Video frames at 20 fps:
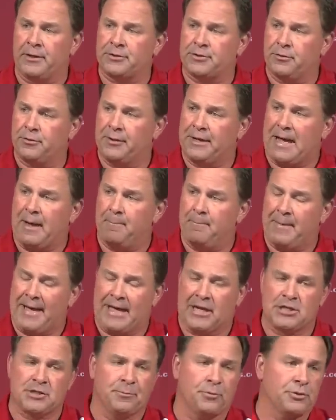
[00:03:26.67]
So you got
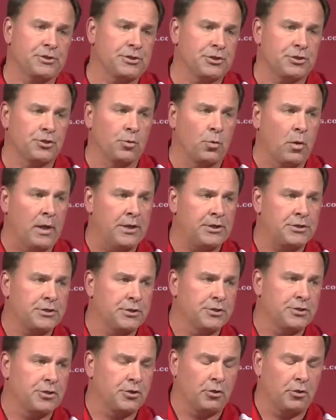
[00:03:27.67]
manageable situations.